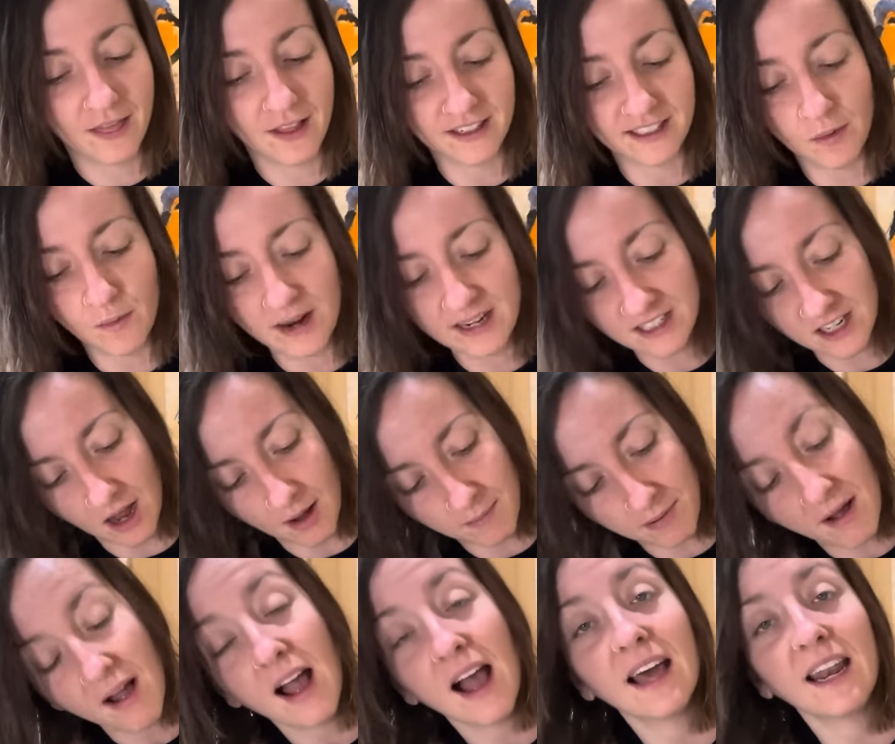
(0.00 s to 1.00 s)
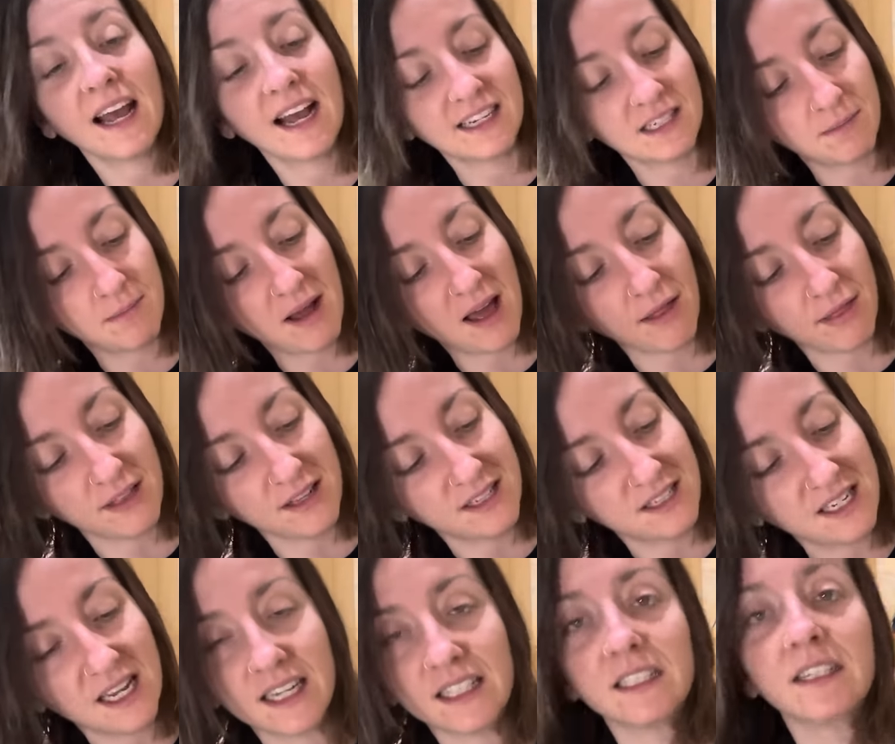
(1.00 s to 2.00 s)
that I went up and had a bath
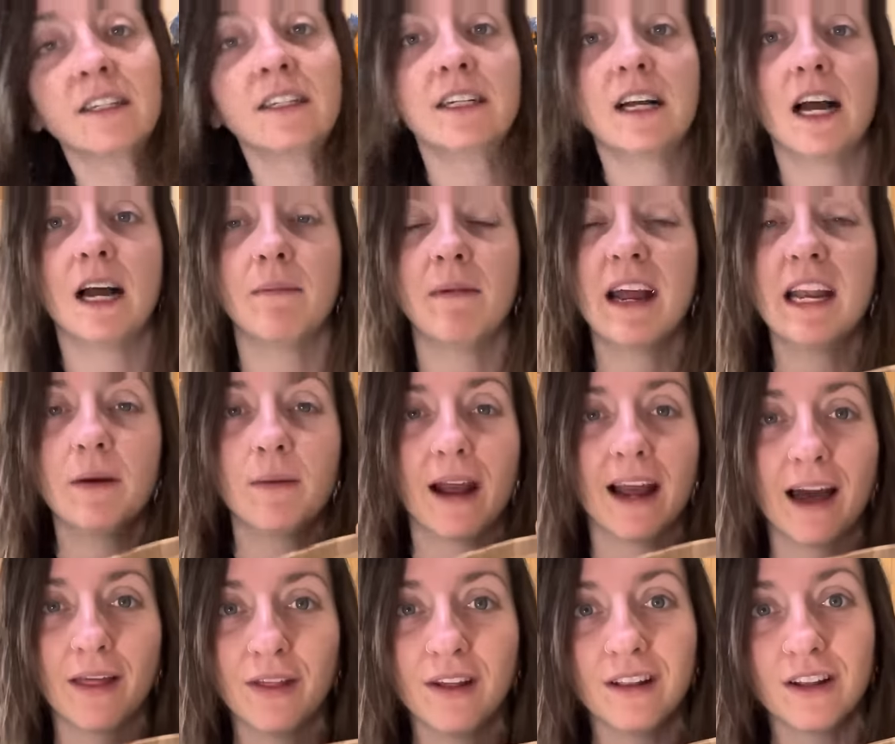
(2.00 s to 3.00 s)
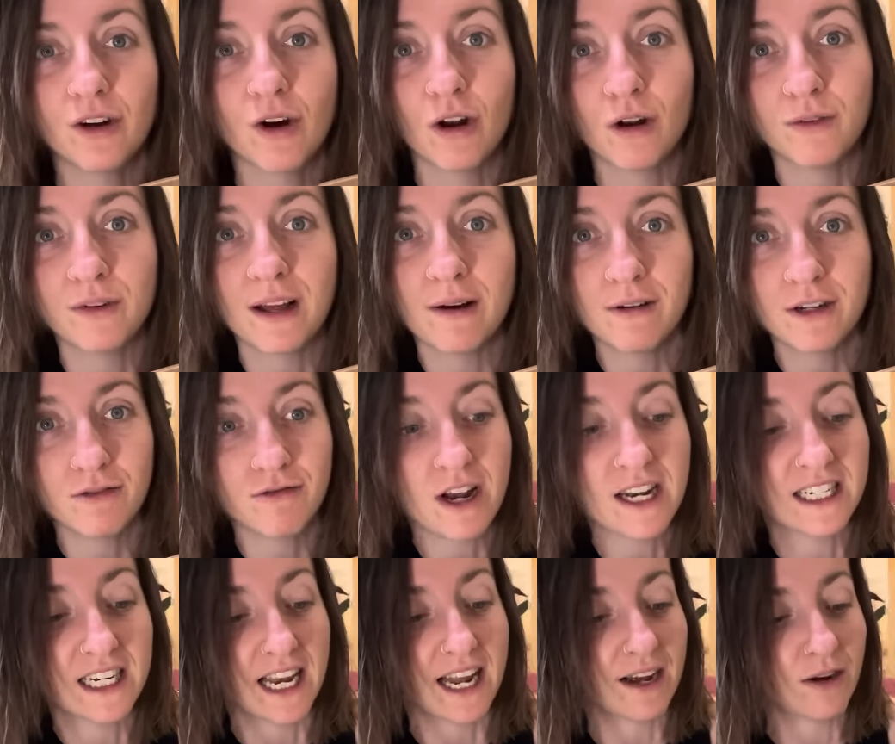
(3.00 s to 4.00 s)
instead. Um, anyway, I think the cauliflower's
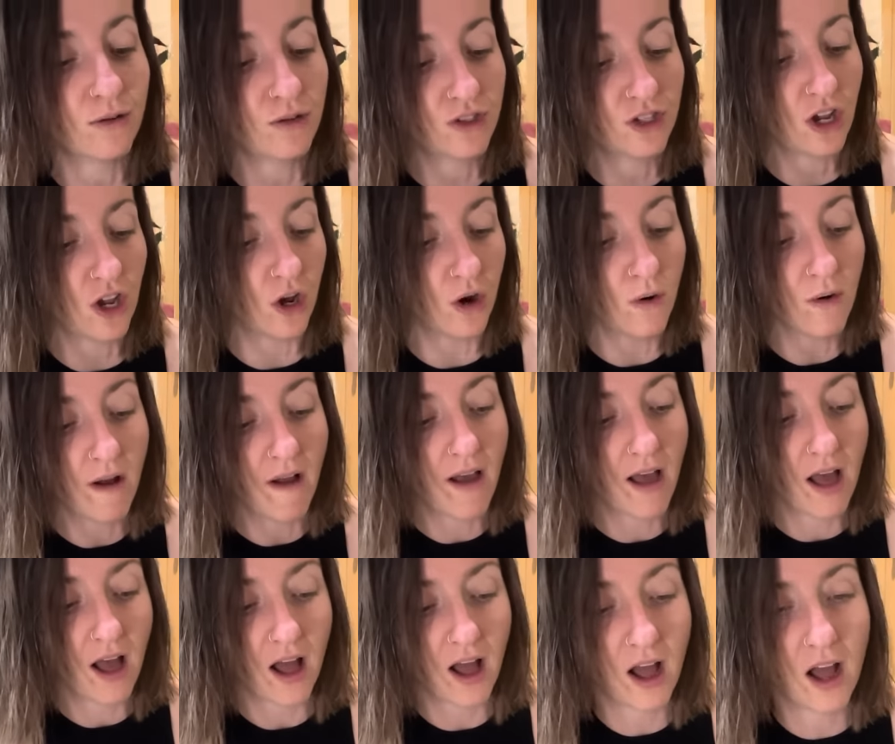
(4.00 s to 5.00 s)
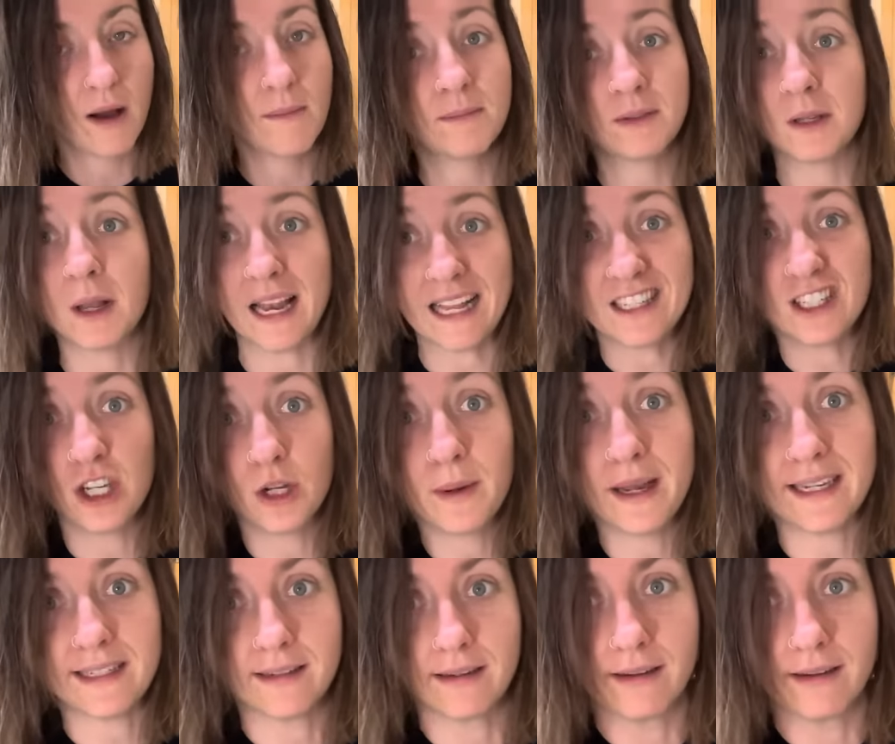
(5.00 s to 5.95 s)
ready now, so, up, uh, so let's do it.